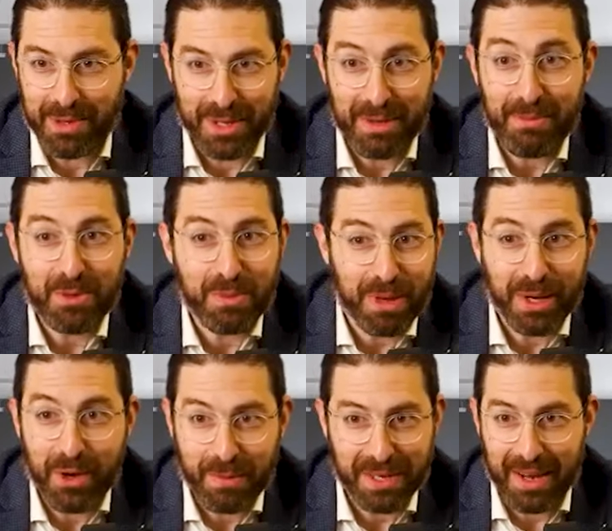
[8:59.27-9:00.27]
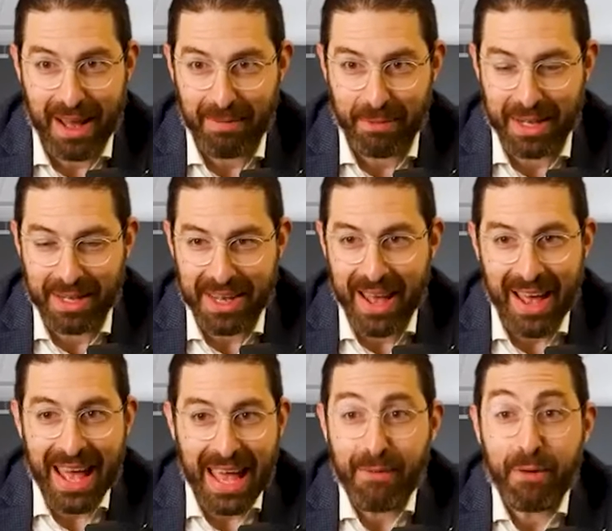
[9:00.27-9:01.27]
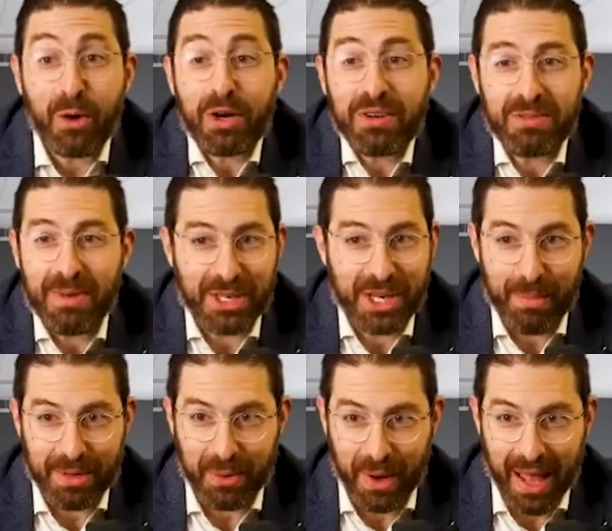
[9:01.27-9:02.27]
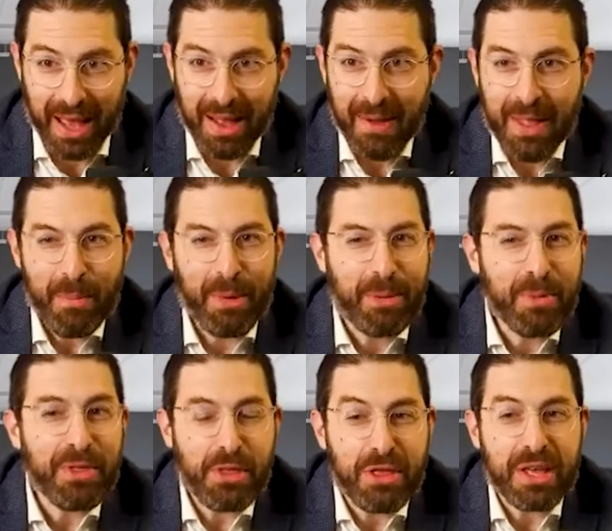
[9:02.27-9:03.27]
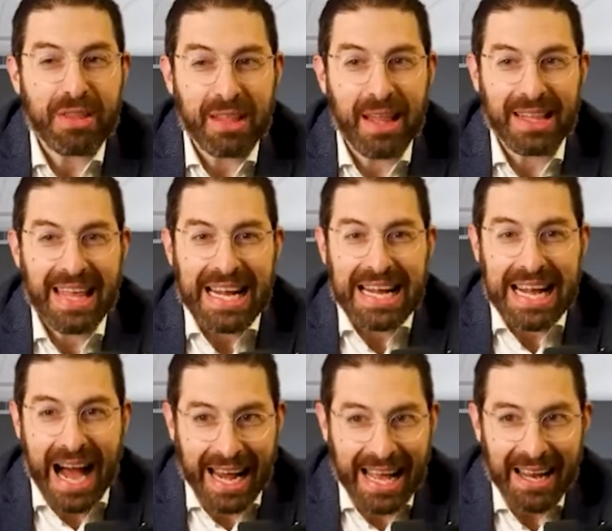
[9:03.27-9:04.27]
So the difference between being nervous and confidence, if it all comes from Hashem, it's okay. But people that think that like they got